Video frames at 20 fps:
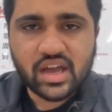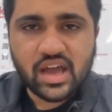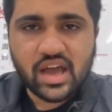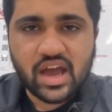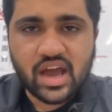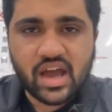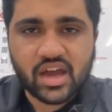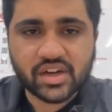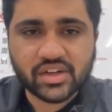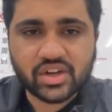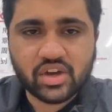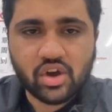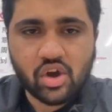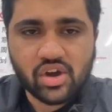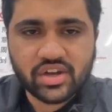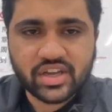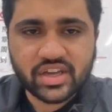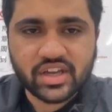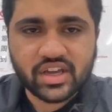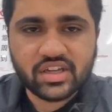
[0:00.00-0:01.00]
And Cog
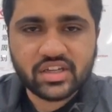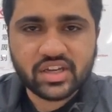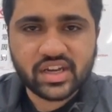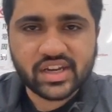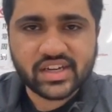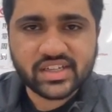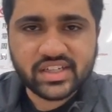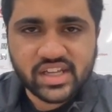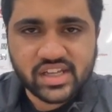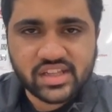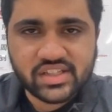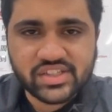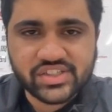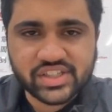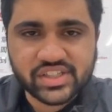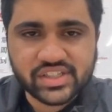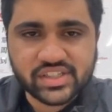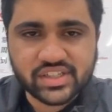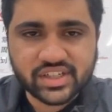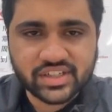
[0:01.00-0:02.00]
AI
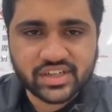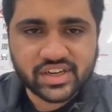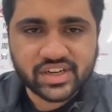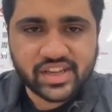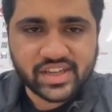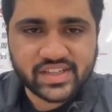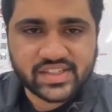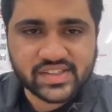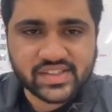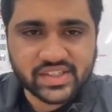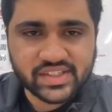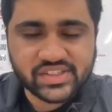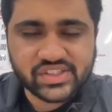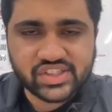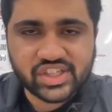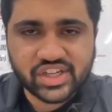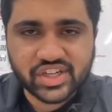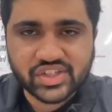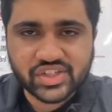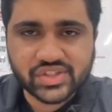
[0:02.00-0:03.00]
intelligently detects these
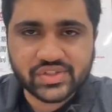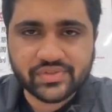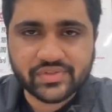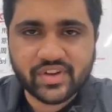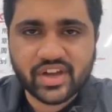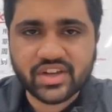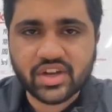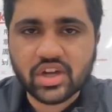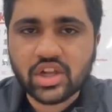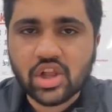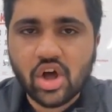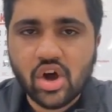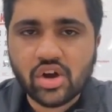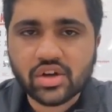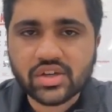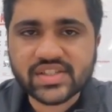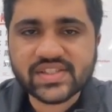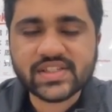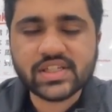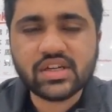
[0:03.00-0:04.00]
changes via
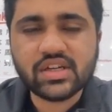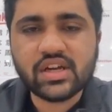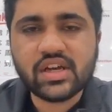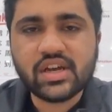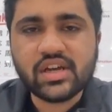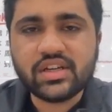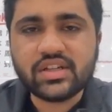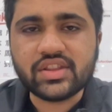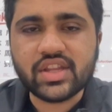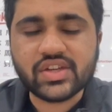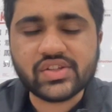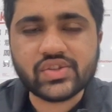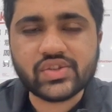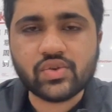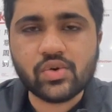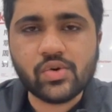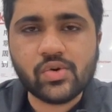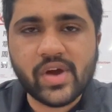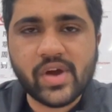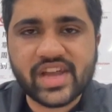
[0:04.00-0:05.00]
logs. There's
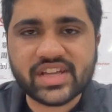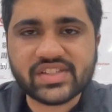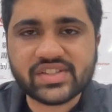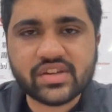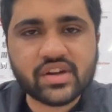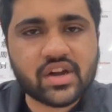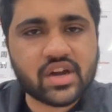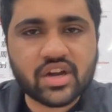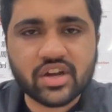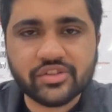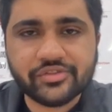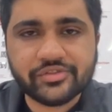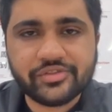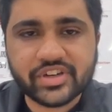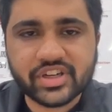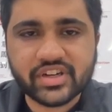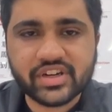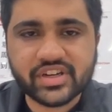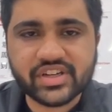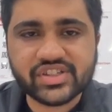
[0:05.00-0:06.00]
no extra
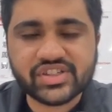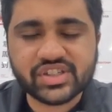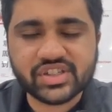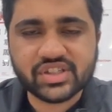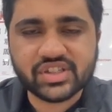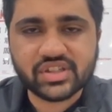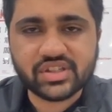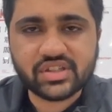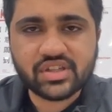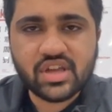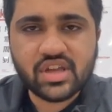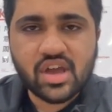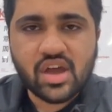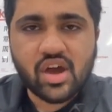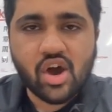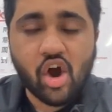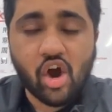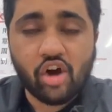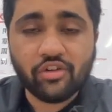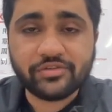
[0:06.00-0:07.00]
configuration
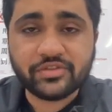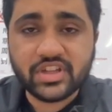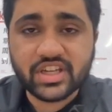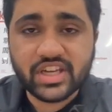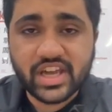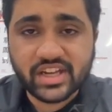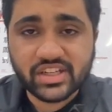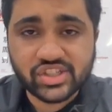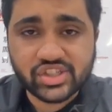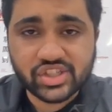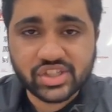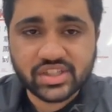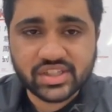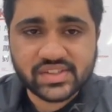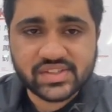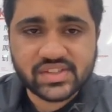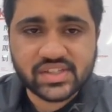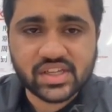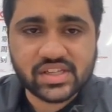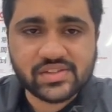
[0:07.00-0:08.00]
of the engine
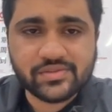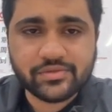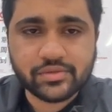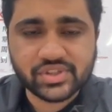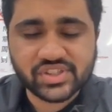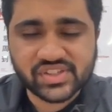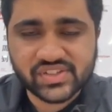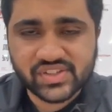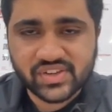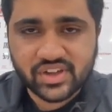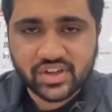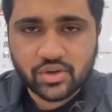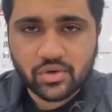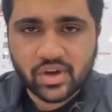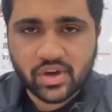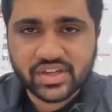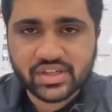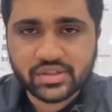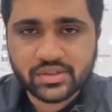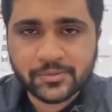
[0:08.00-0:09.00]
itself which is
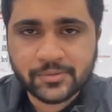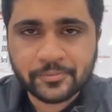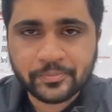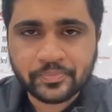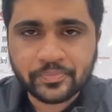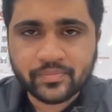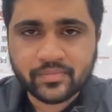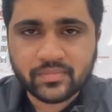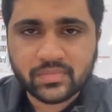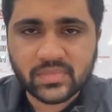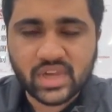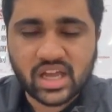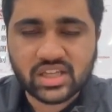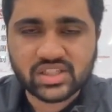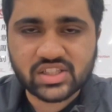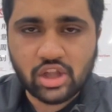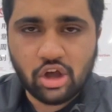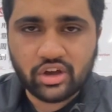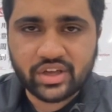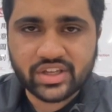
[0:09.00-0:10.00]
required. As
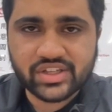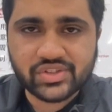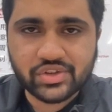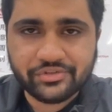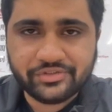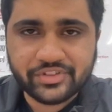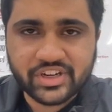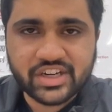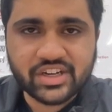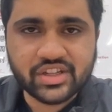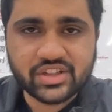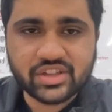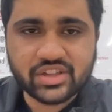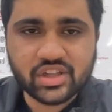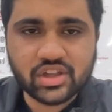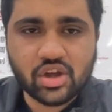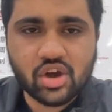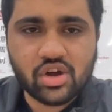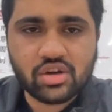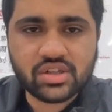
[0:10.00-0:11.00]
long as you feed in the
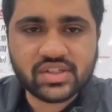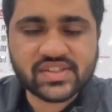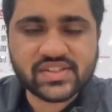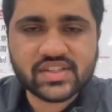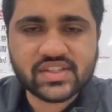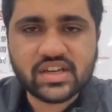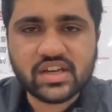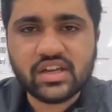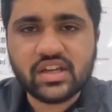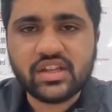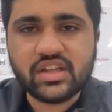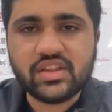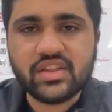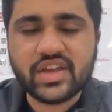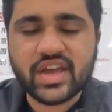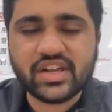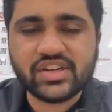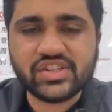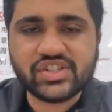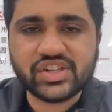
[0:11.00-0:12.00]
logs, the
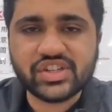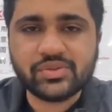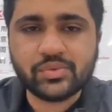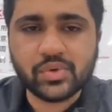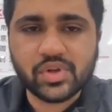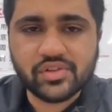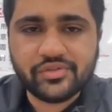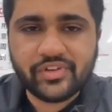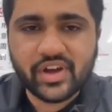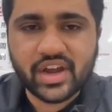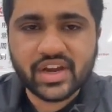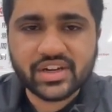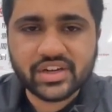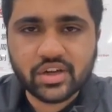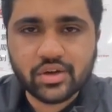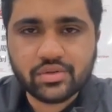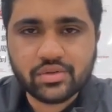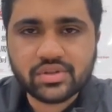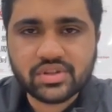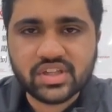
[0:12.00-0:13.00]
engine will find
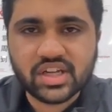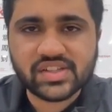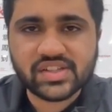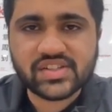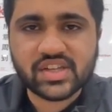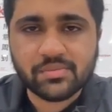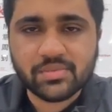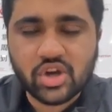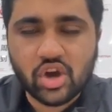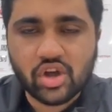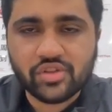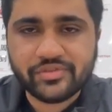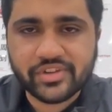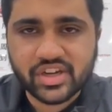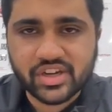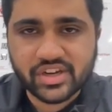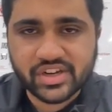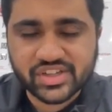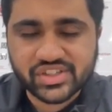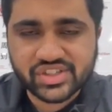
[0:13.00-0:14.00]
out that some
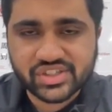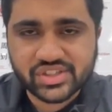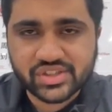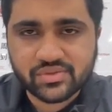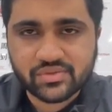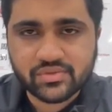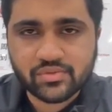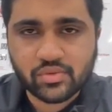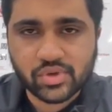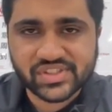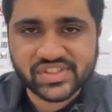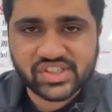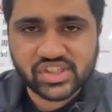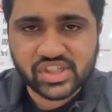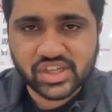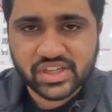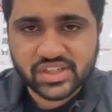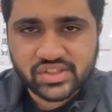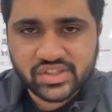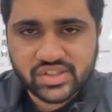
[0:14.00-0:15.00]
configuration was
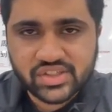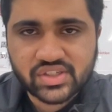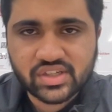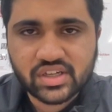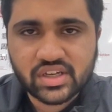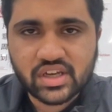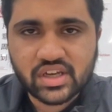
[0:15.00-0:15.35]
changed